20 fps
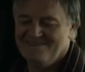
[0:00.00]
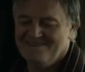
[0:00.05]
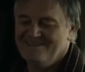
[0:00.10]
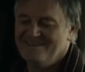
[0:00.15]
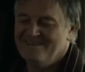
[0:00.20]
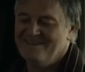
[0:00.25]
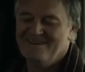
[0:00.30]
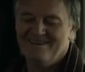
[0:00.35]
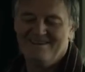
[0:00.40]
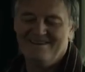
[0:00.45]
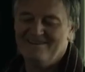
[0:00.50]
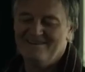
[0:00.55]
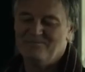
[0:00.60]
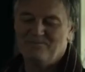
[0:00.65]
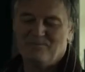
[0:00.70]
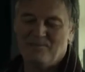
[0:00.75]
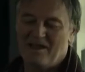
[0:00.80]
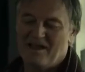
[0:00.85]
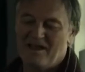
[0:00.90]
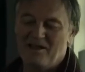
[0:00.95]
feel very
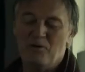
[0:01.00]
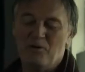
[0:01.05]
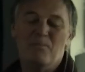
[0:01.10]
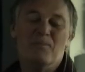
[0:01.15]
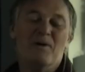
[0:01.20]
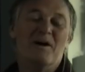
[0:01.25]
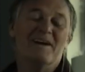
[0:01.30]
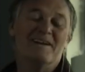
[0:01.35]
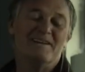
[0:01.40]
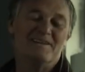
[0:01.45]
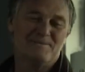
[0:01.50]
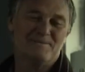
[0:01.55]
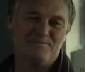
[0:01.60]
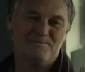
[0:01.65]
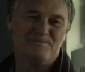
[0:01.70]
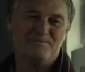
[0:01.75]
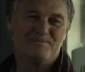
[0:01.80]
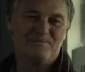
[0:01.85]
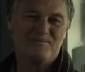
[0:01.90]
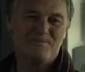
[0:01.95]
awkward and she doesn't say much,